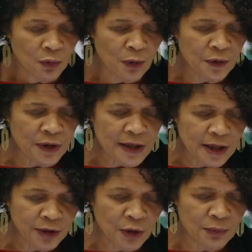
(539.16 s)
whether
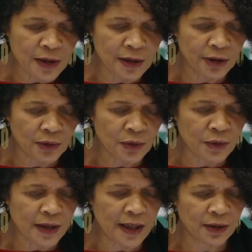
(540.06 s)
economically
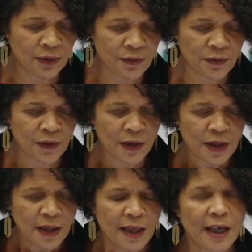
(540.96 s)
or in health.
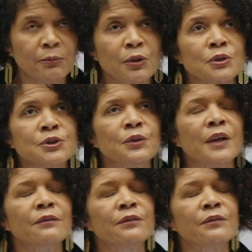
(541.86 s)
And we all saw that